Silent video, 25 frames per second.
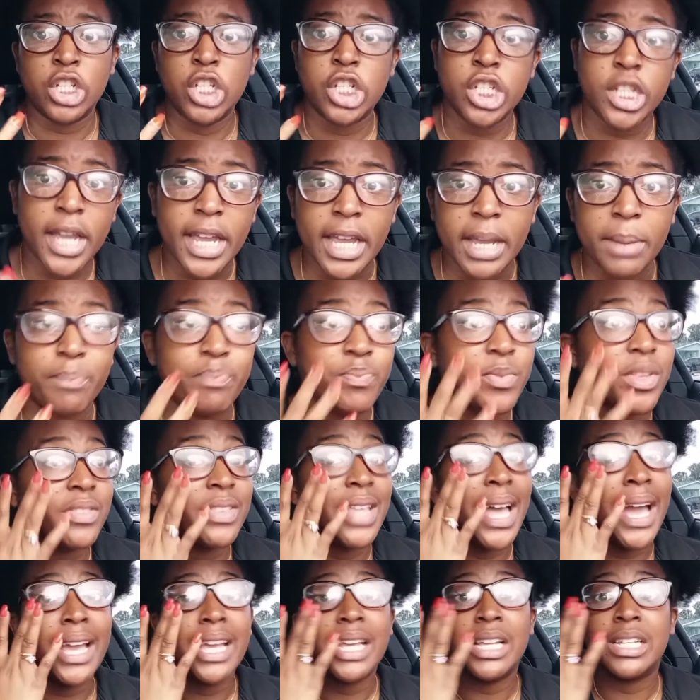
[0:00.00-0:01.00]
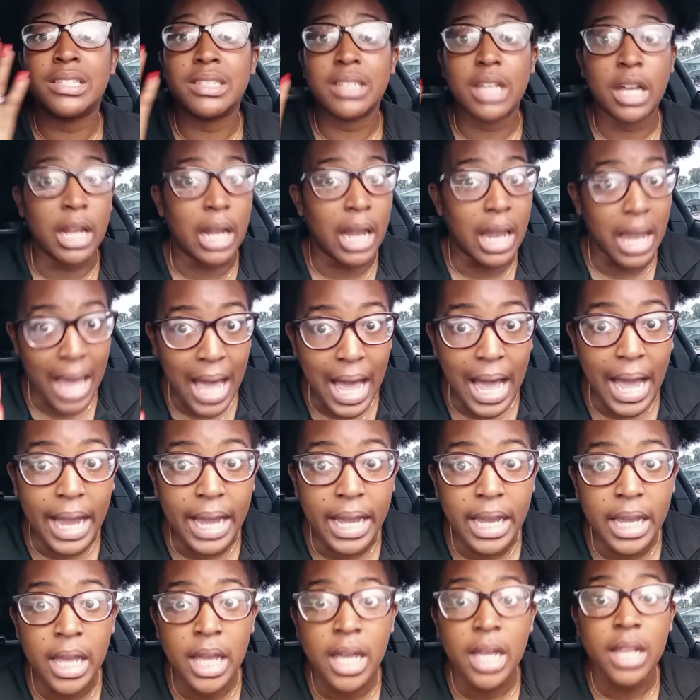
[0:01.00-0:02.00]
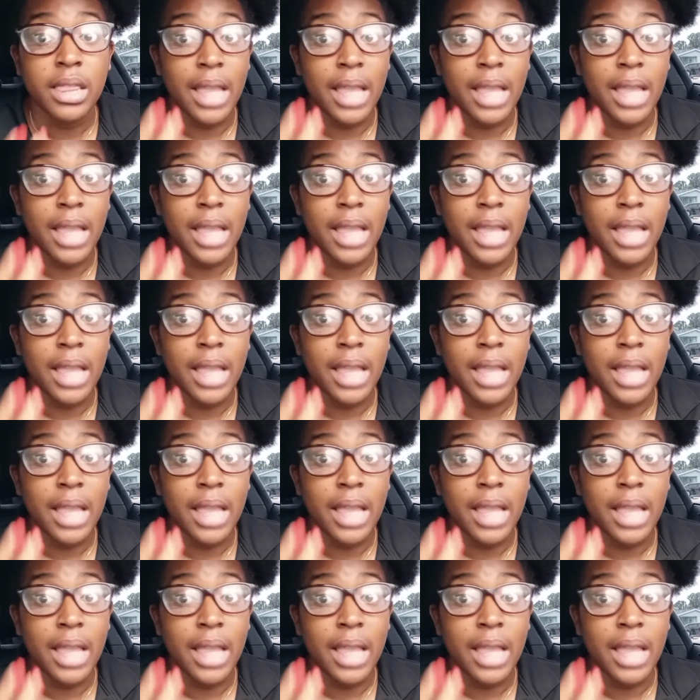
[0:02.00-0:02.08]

in shape. That is a lie.